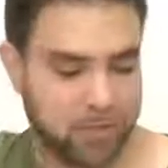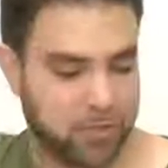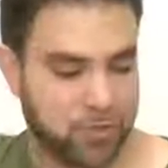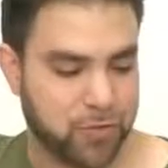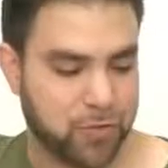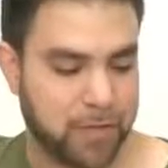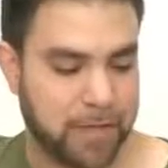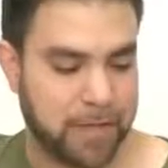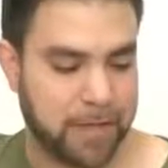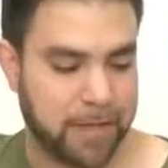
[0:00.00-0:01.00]

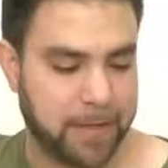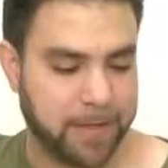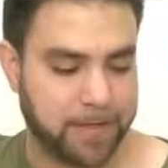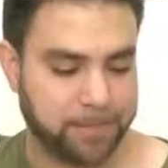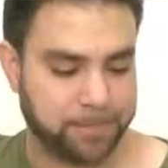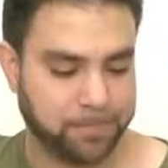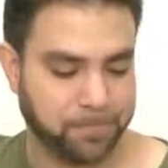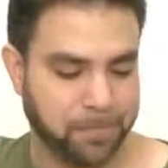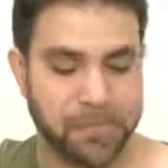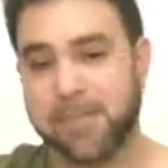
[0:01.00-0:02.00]

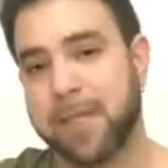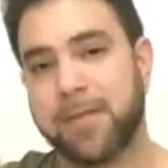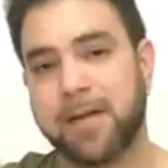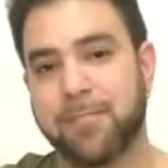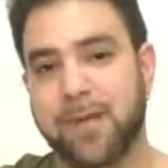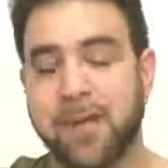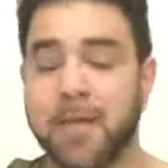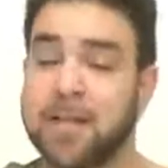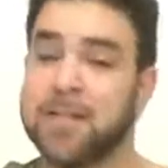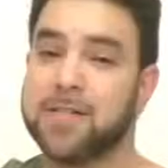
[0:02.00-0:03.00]
So just keep that in mind.
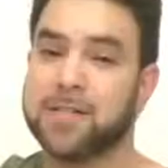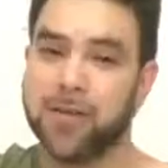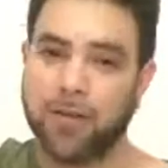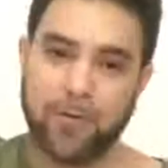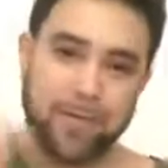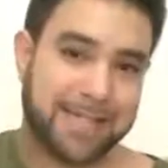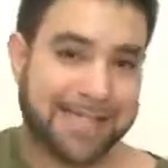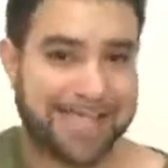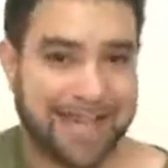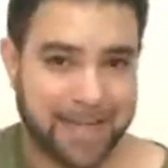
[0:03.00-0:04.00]
So
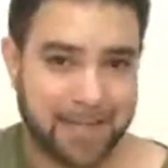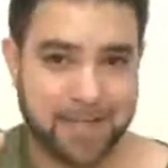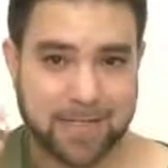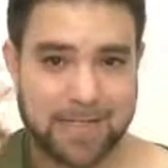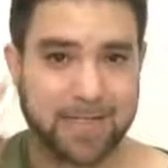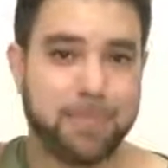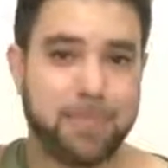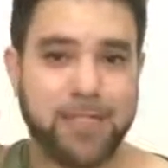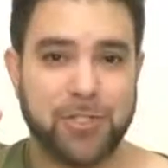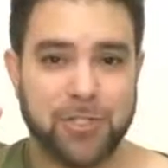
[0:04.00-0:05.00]
slide,
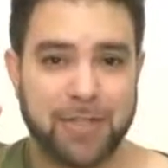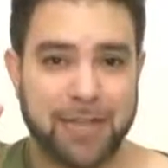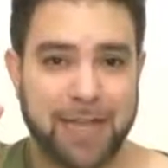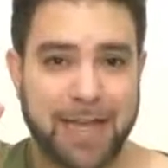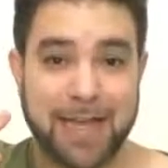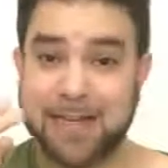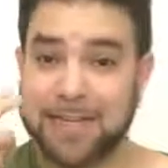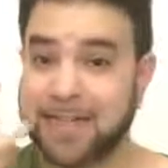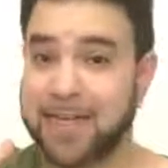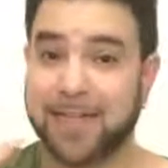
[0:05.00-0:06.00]
syncopation,
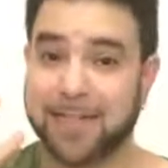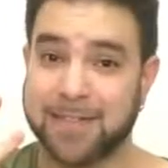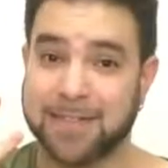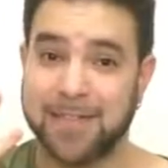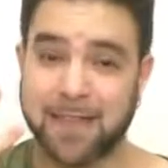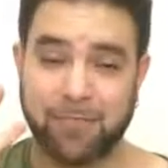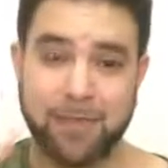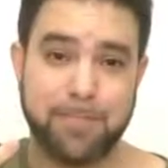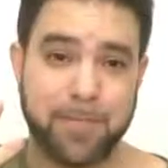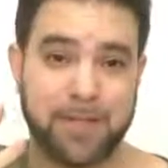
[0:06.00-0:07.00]
and silence, the
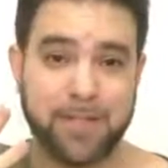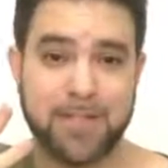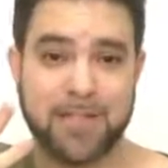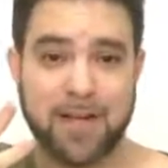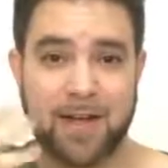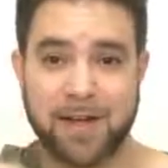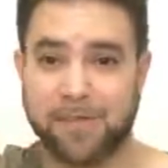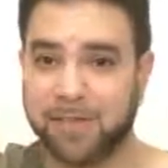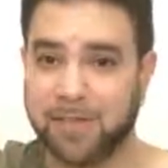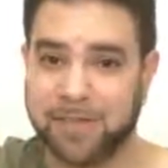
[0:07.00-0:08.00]
three pillars
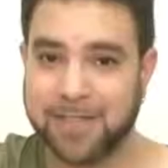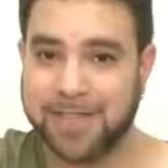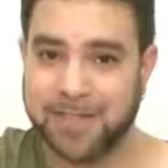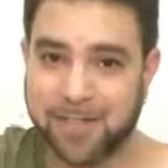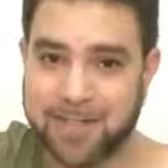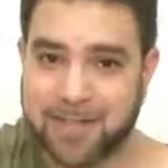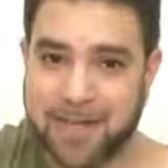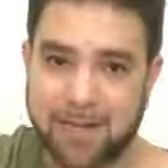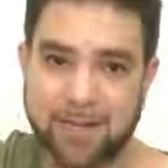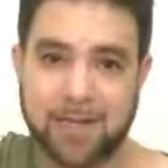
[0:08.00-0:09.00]
of good guitar
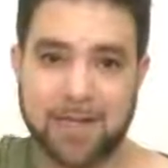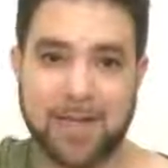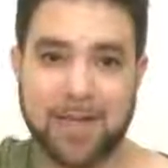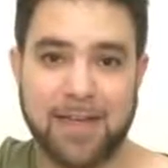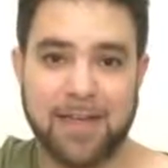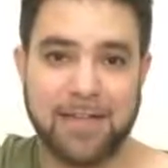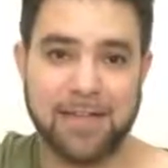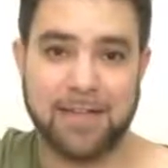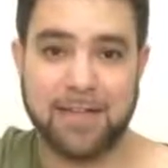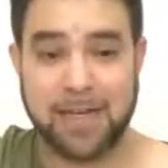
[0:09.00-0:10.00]
sound
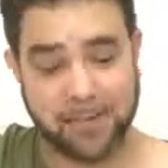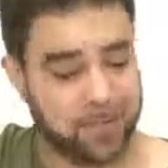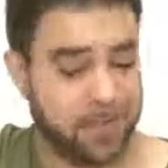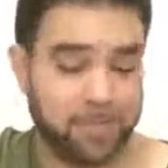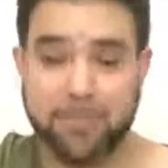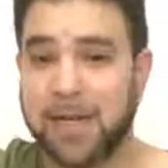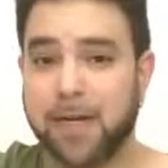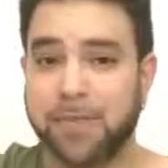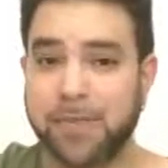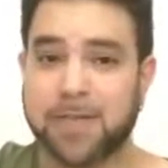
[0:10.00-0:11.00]
and actually of
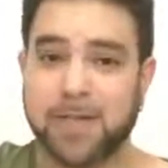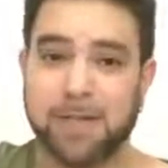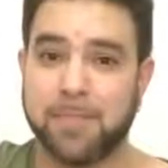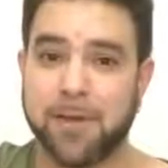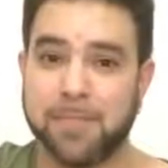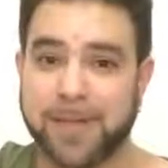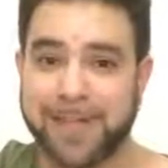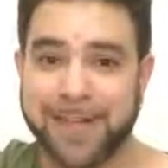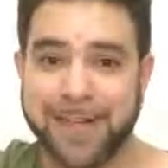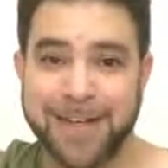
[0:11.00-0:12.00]
better music, in my
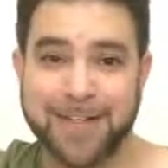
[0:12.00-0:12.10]
opinion.